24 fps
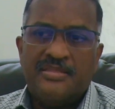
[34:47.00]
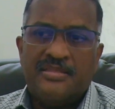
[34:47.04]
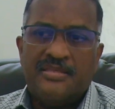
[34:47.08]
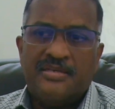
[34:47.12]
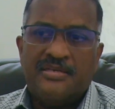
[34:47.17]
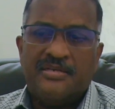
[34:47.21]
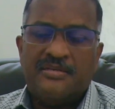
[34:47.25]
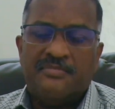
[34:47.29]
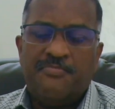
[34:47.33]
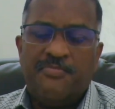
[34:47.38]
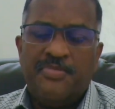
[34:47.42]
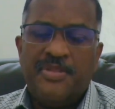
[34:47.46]

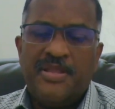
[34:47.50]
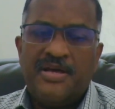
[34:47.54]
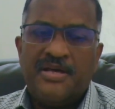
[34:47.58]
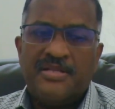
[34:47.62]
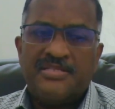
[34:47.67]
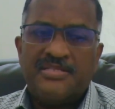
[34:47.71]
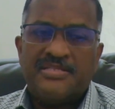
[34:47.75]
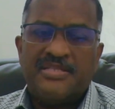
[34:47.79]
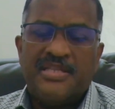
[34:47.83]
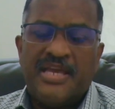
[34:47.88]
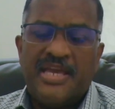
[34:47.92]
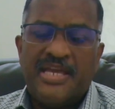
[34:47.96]
The
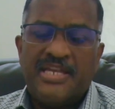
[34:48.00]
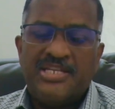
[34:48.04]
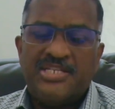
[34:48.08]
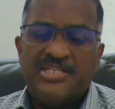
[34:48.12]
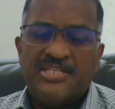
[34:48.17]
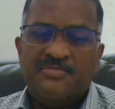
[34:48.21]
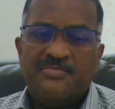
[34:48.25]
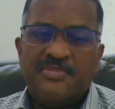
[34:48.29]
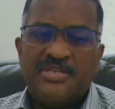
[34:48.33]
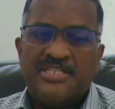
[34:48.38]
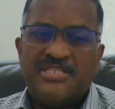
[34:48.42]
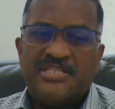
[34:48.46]
plants and the
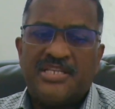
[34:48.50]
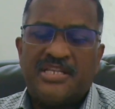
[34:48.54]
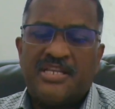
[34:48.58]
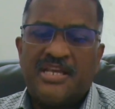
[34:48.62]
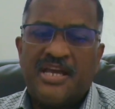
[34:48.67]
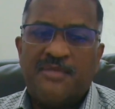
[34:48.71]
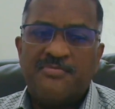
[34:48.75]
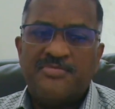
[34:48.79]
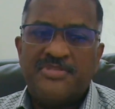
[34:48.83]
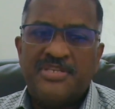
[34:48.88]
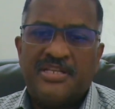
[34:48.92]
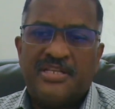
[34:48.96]
energy mix that
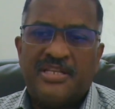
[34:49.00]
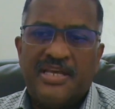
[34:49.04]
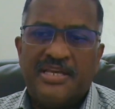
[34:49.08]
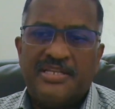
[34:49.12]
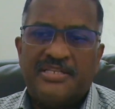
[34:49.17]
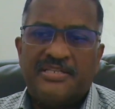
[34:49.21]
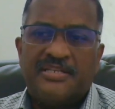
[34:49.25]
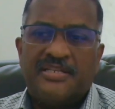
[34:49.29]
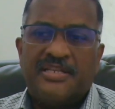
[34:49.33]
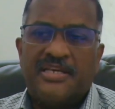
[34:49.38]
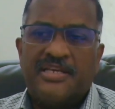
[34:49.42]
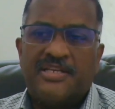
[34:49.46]
comes in
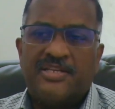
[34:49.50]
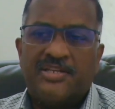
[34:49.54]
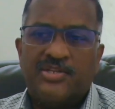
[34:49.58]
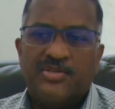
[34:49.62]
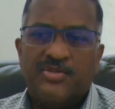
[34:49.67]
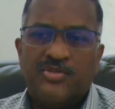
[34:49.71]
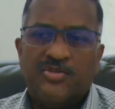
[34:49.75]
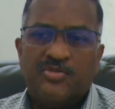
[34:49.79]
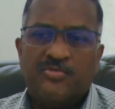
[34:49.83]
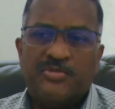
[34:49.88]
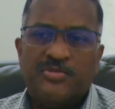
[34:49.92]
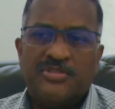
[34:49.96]
later, like
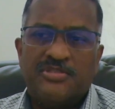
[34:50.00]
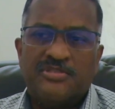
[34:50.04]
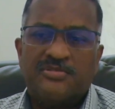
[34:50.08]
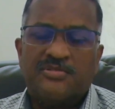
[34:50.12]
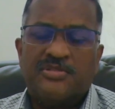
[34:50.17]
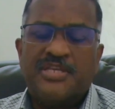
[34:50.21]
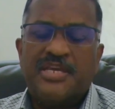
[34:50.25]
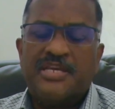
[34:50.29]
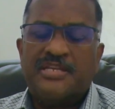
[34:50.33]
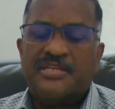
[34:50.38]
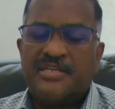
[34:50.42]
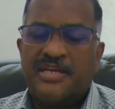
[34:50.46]
renewables,
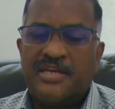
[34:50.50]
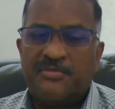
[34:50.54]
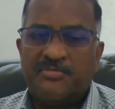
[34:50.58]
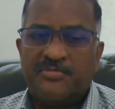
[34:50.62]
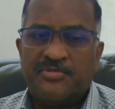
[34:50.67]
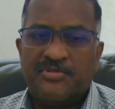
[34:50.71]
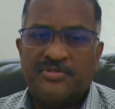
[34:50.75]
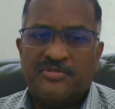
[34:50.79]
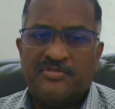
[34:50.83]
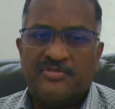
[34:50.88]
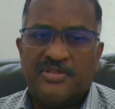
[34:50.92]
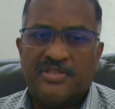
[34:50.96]
will take time
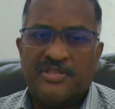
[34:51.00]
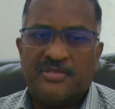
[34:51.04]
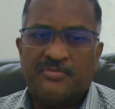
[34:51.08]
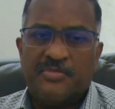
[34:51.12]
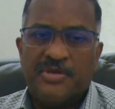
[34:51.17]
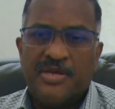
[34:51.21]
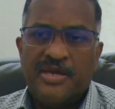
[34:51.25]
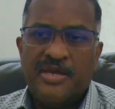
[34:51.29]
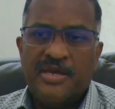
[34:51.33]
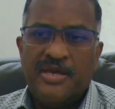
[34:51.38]
to develop.